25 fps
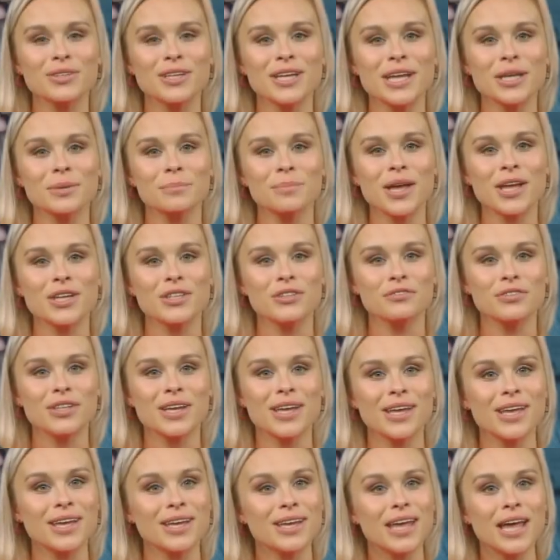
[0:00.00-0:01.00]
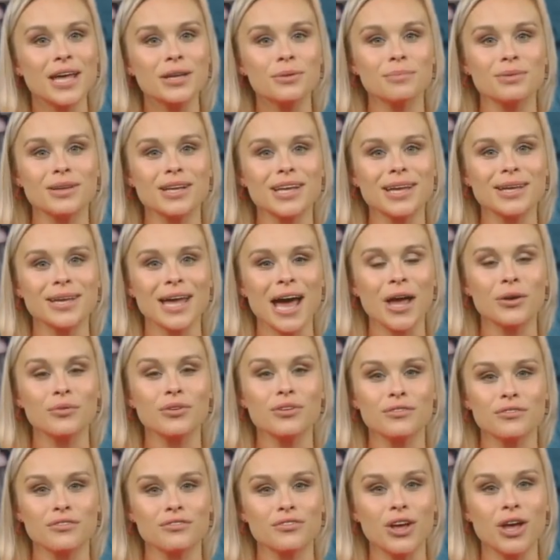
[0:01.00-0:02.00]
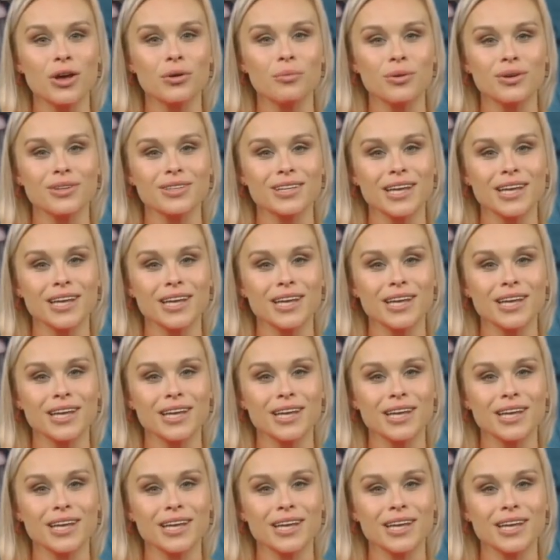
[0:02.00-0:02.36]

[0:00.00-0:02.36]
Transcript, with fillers: keep innovating, and keep having fun with